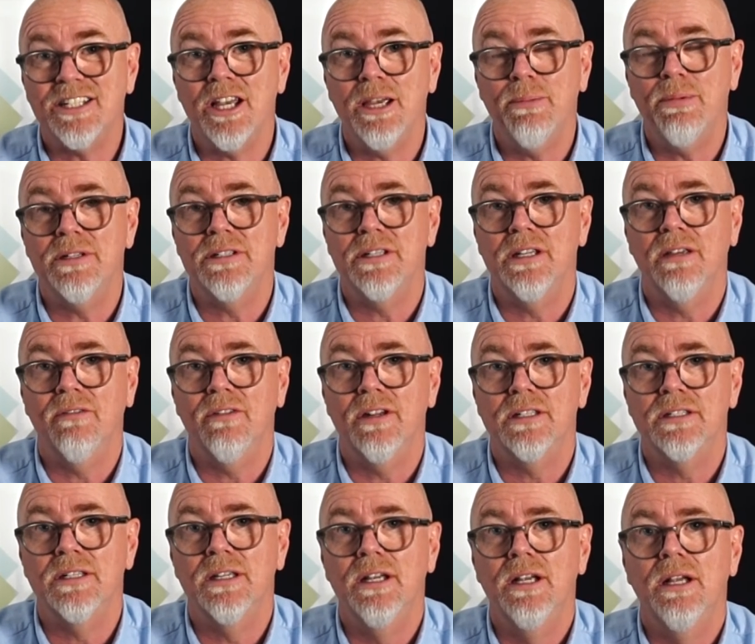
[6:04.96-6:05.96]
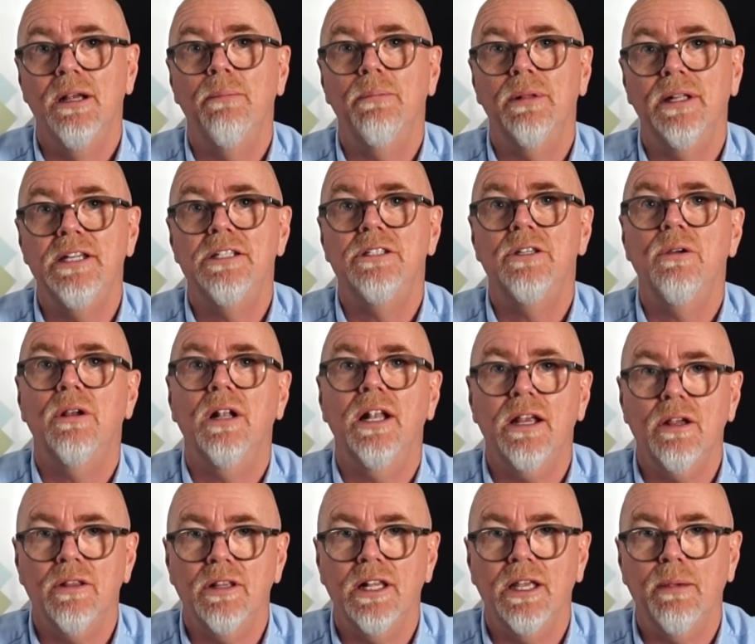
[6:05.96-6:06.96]
type of service, please do
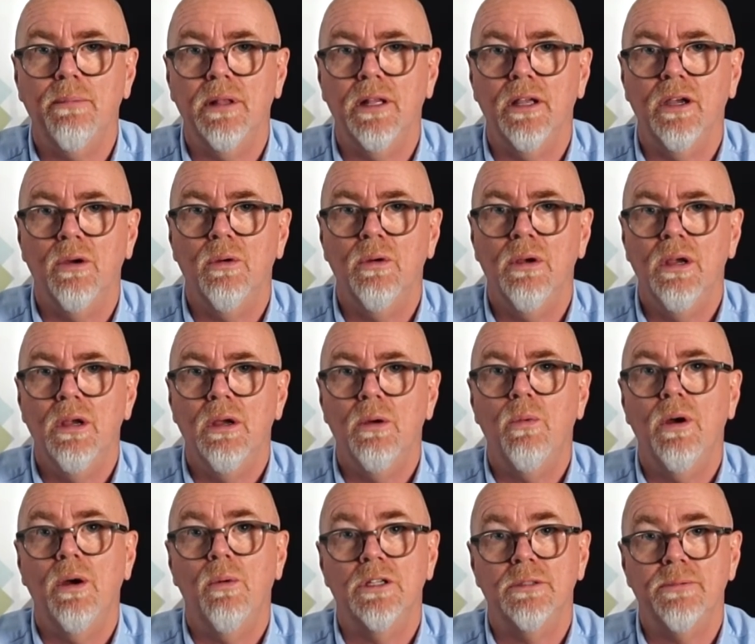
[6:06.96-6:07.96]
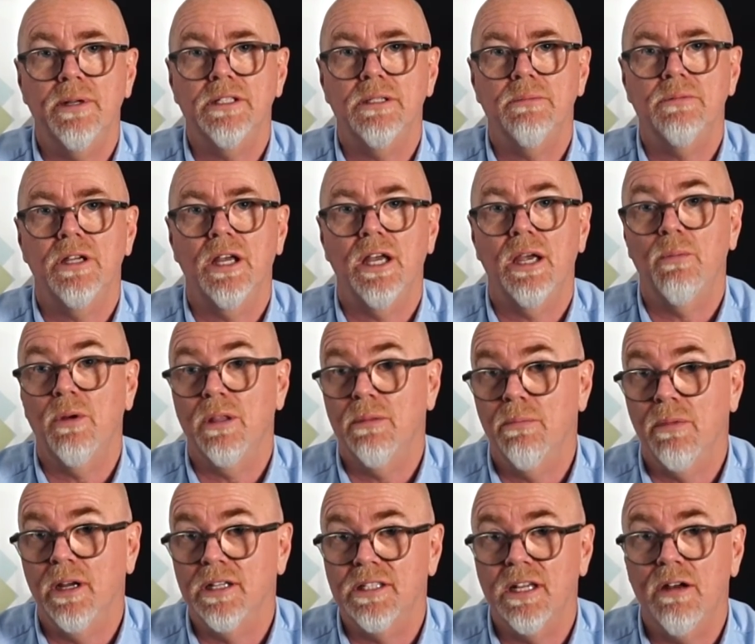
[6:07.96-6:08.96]
click on the link below, where we'll spend some time with
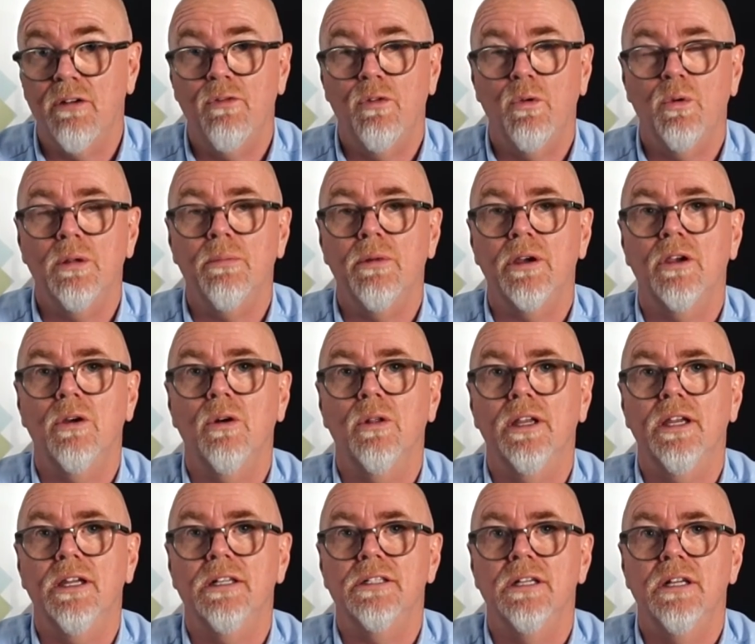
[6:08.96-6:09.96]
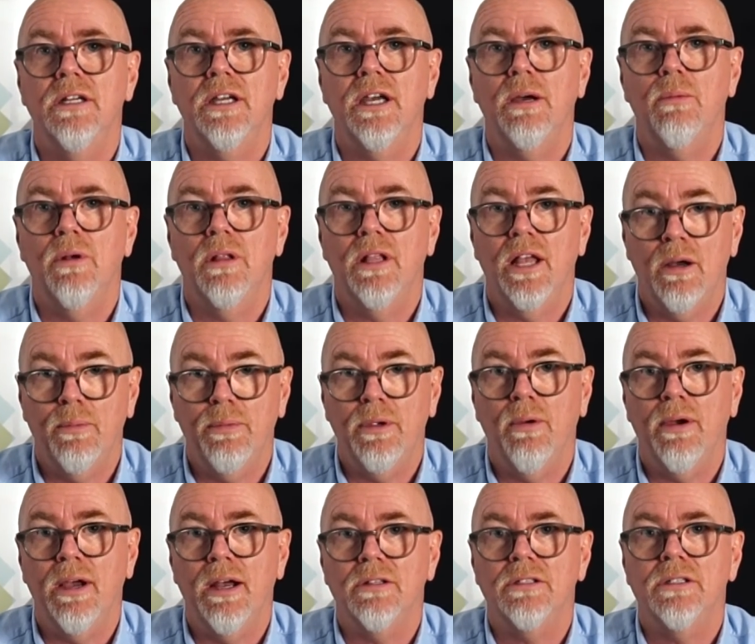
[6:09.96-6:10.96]
myself or one of my colleagues, and we'll help
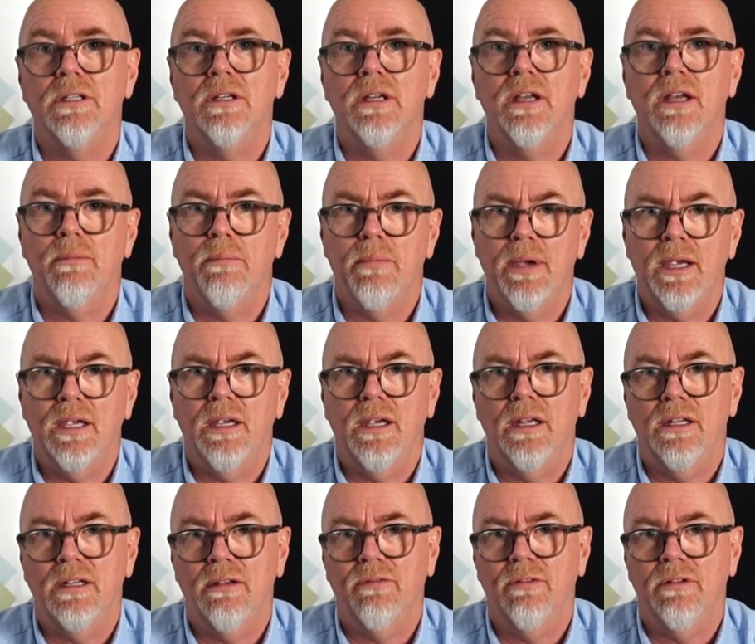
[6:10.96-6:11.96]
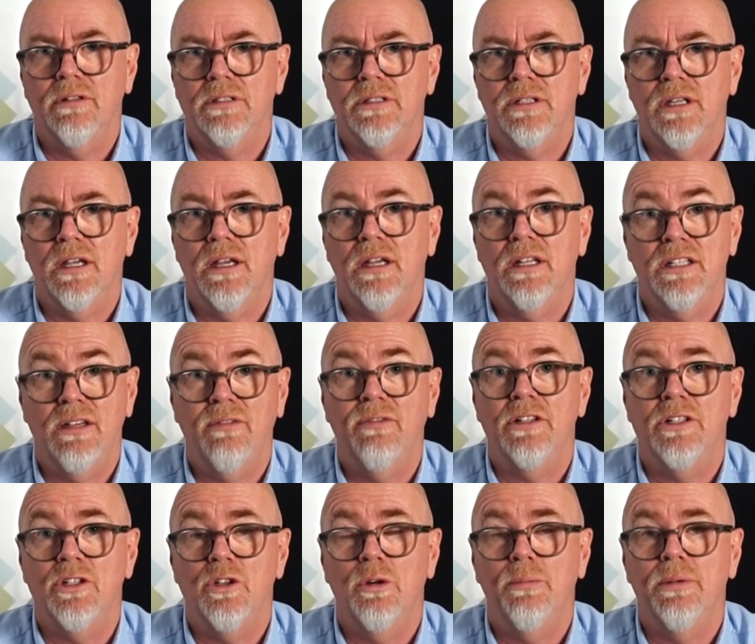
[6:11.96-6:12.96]
you out making a difference
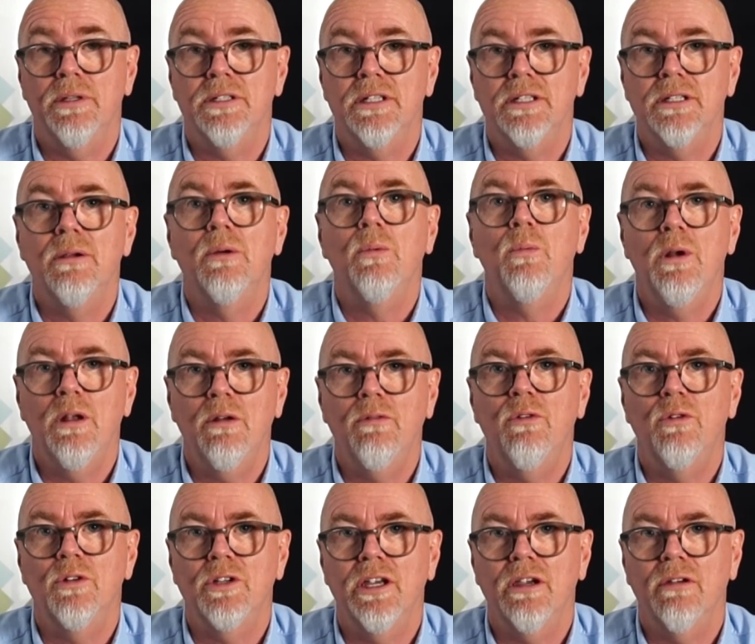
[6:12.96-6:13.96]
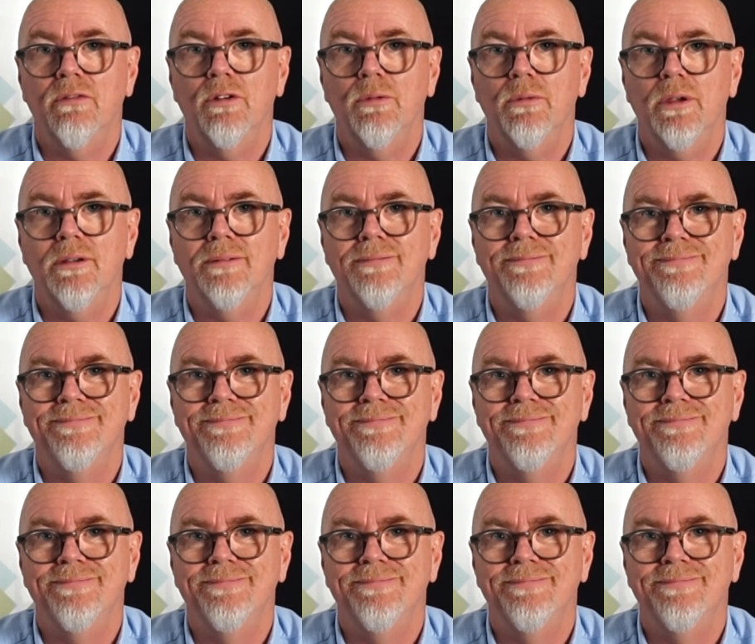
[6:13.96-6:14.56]
to your business. We look forward to hearing from you.